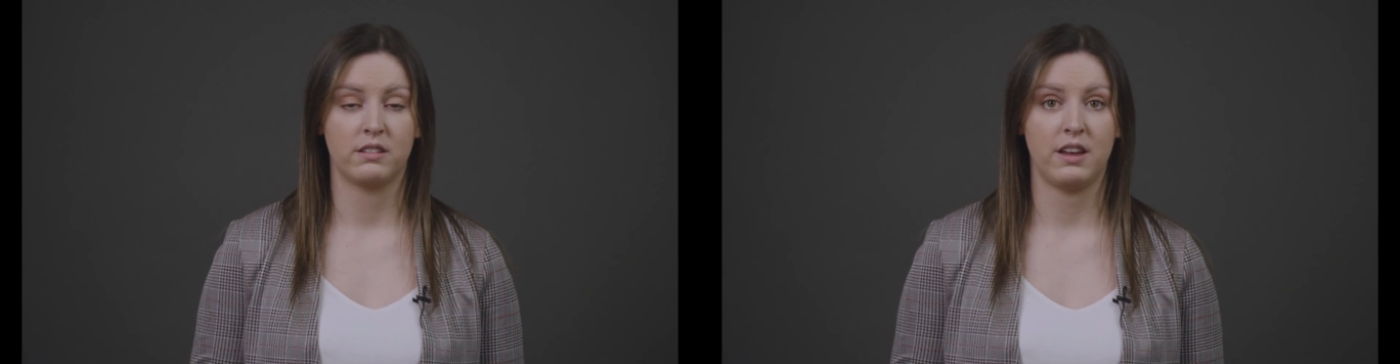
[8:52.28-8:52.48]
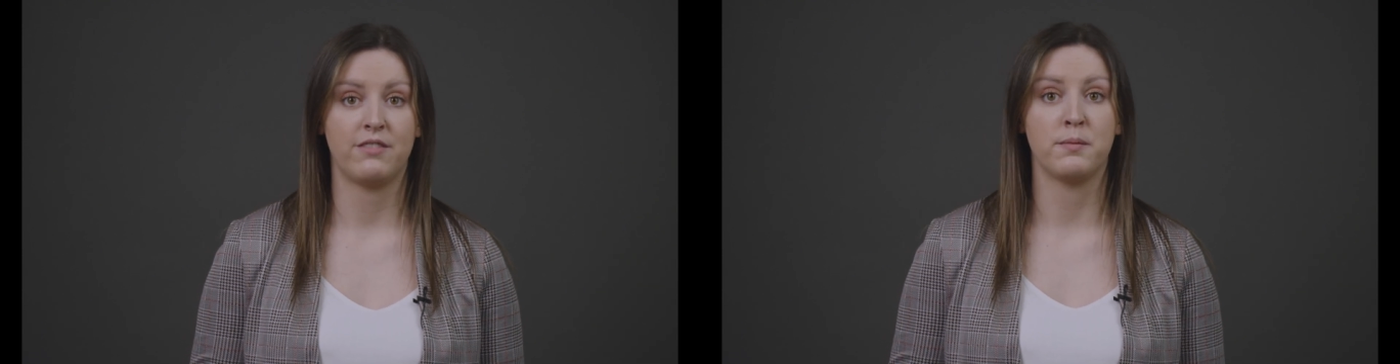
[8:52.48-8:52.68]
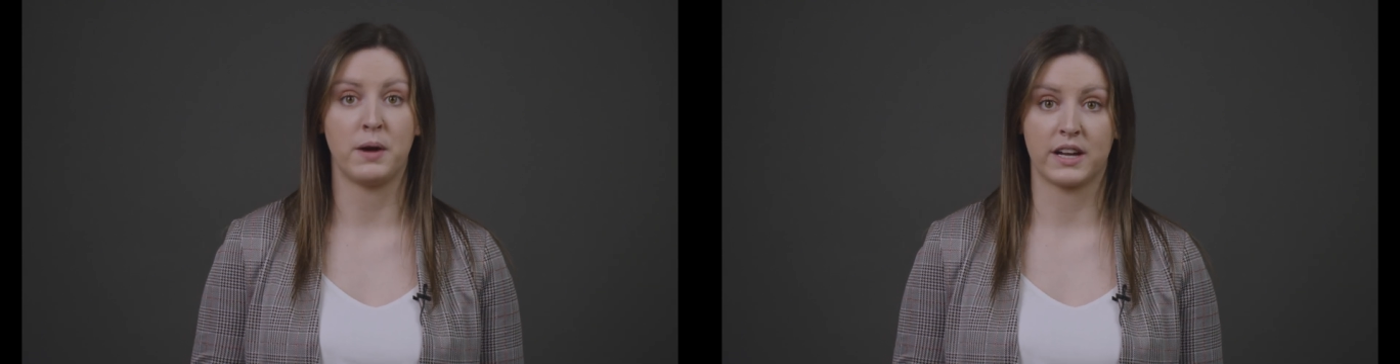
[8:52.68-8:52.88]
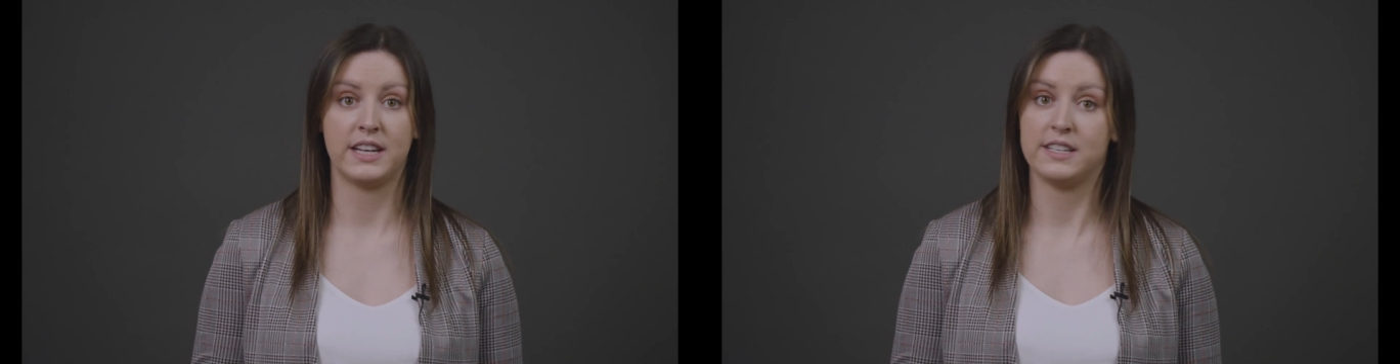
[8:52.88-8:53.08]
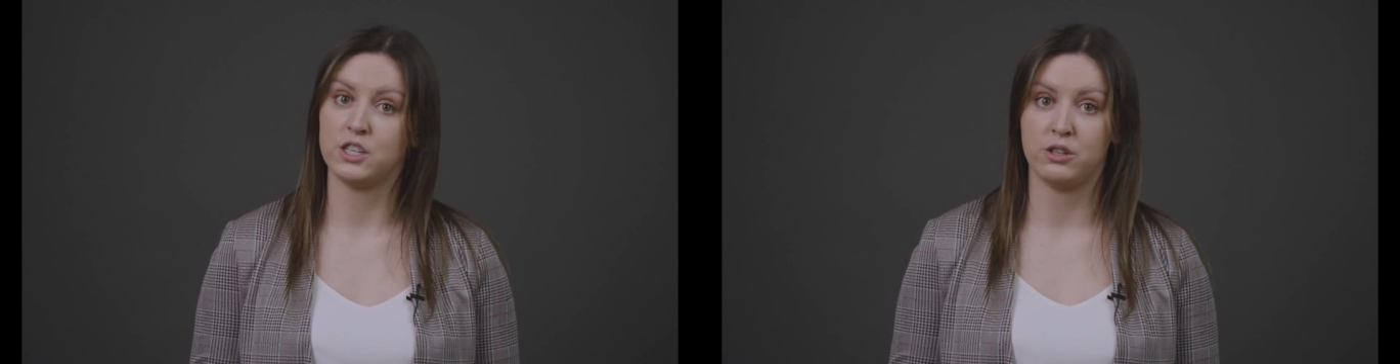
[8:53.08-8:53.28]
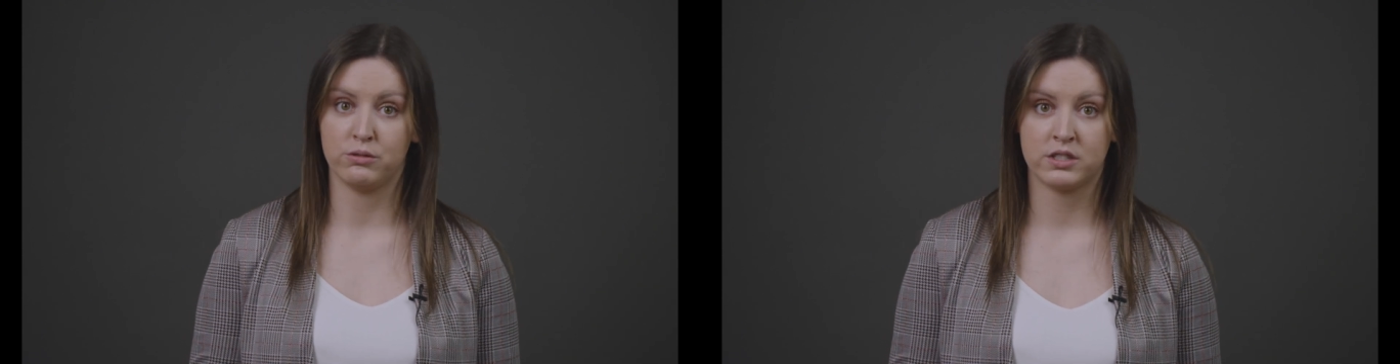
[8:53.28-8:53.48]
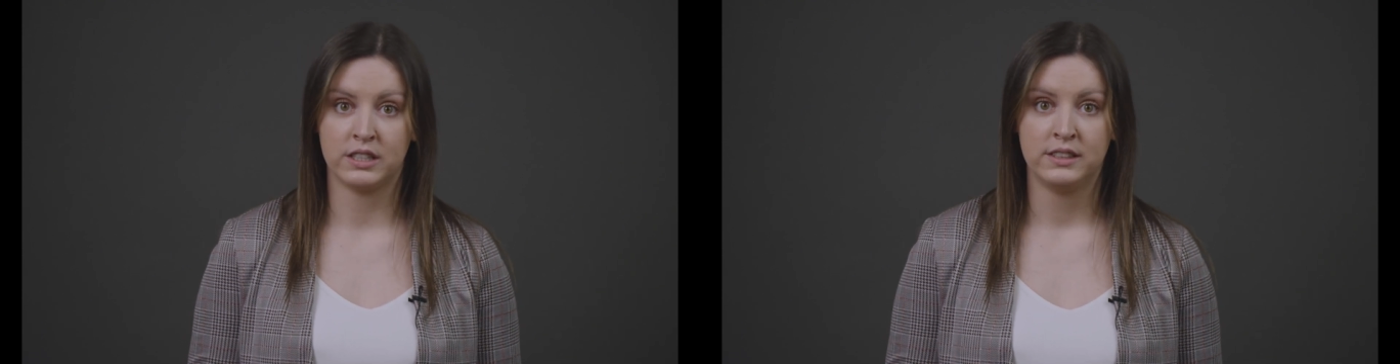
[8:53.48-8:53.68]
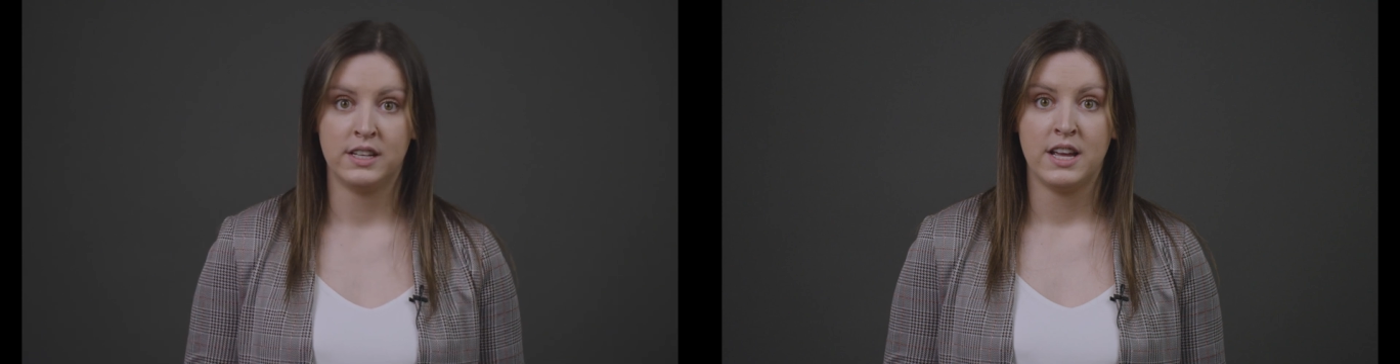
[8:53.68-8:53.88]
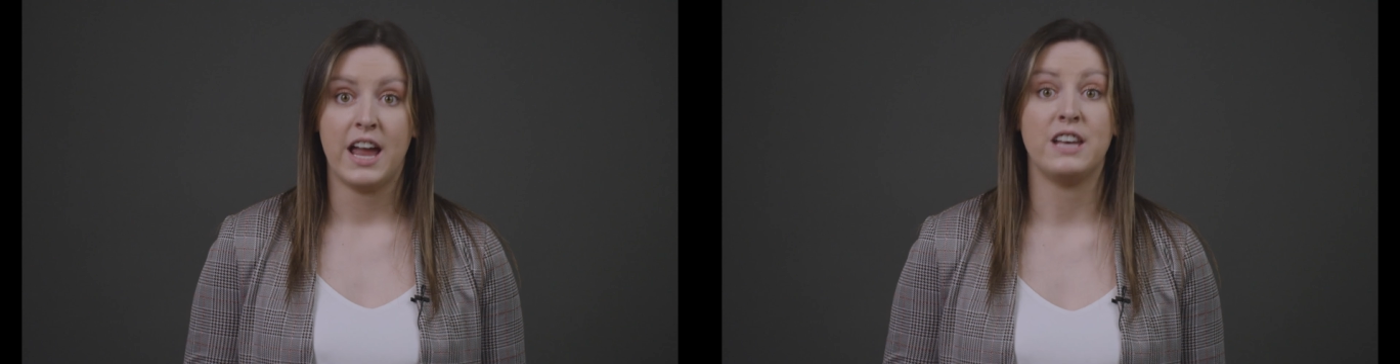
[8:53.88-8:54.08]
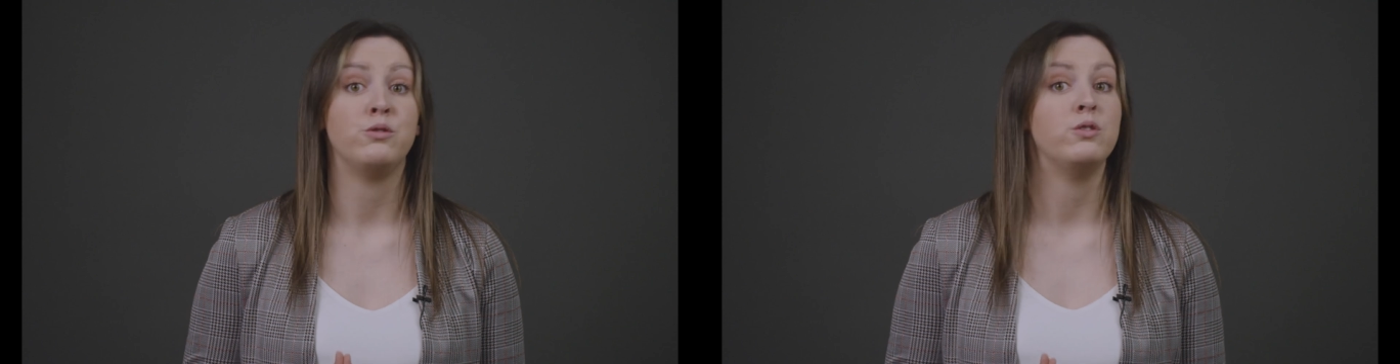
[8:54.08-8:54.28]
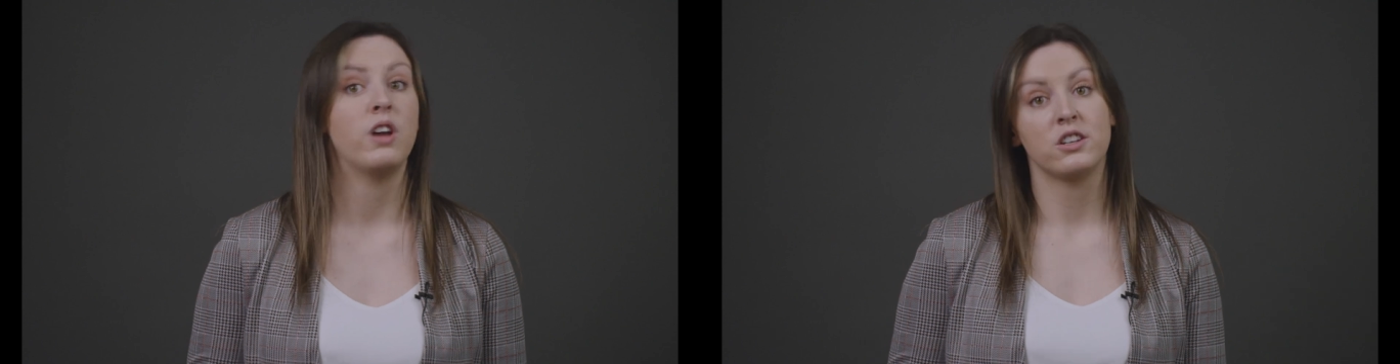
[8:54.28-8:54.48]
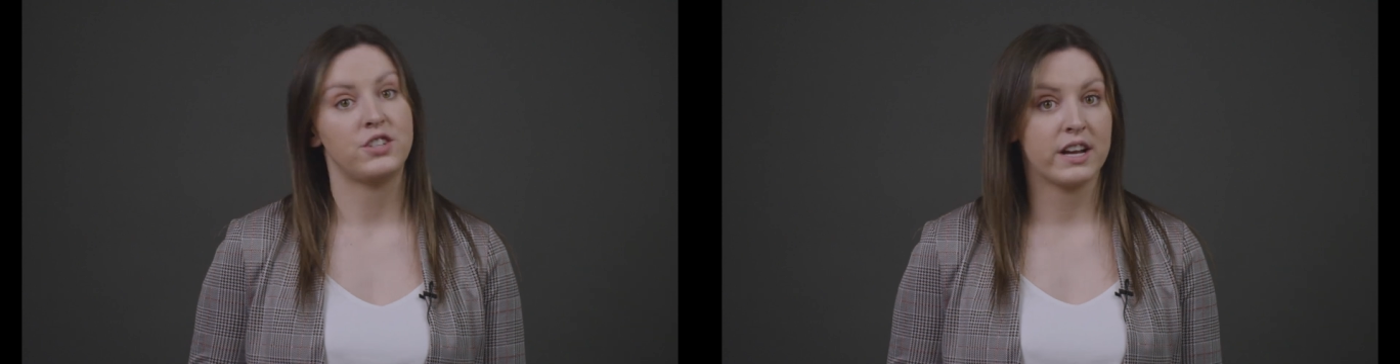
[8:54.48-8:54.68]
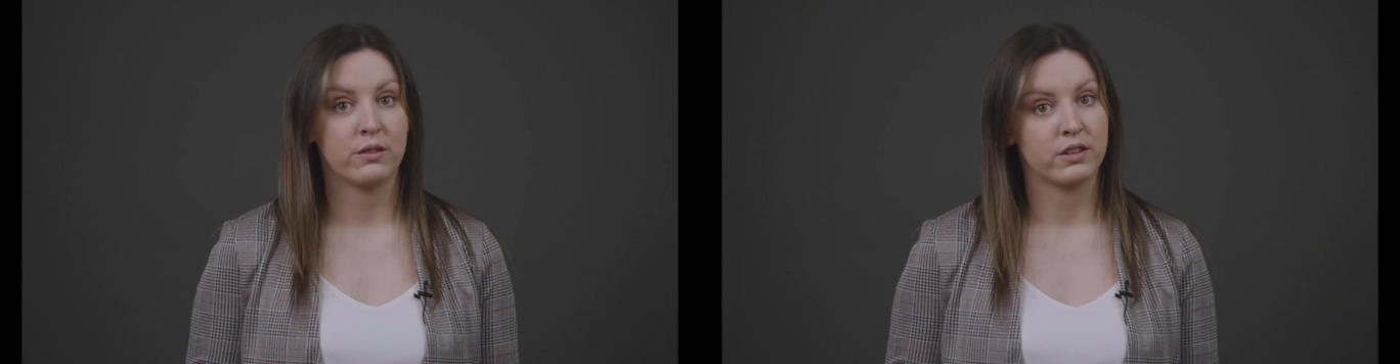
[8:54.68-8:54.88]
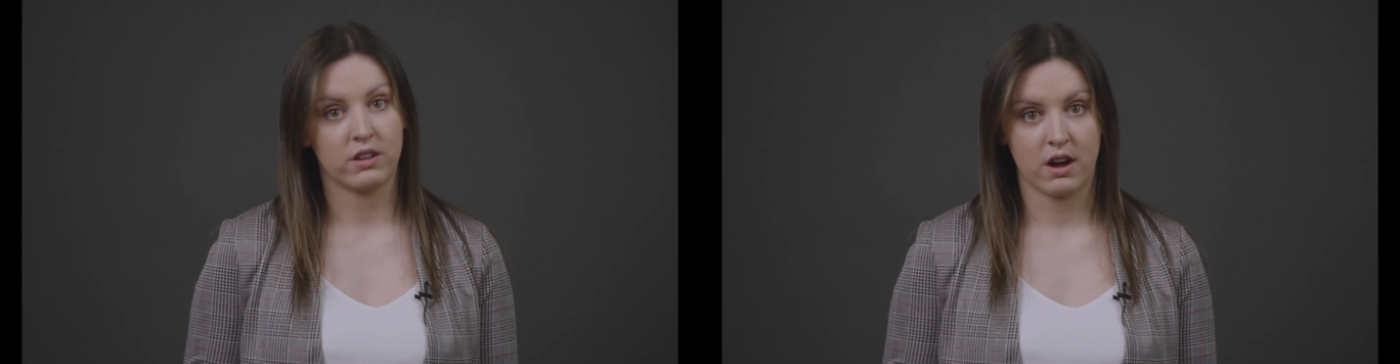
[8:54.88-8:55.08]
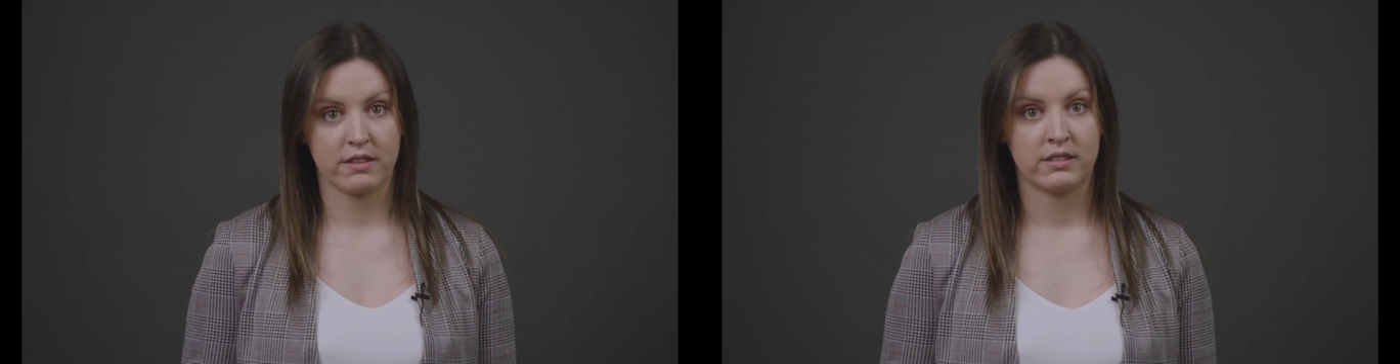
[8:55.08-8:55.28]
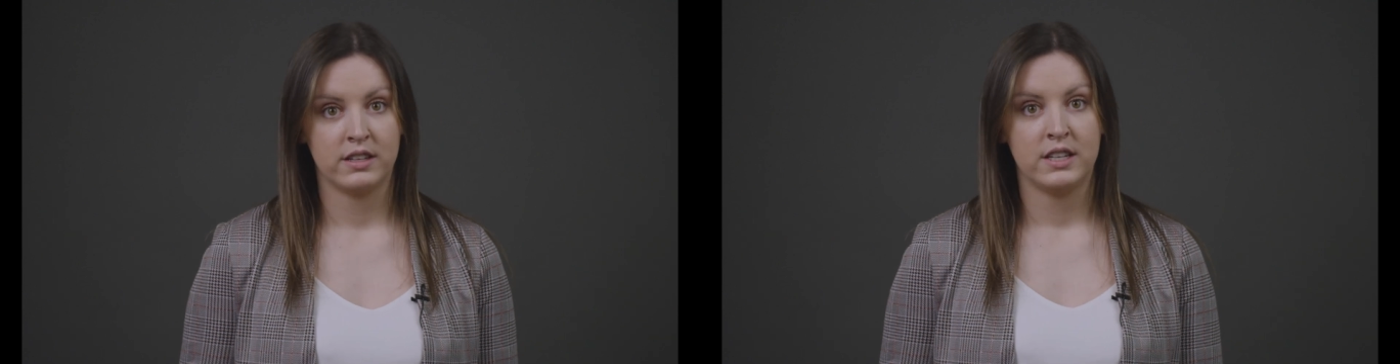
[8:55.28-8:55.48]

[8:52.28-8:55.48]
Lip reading: if the bucket is used, and you do not shake out the cloth.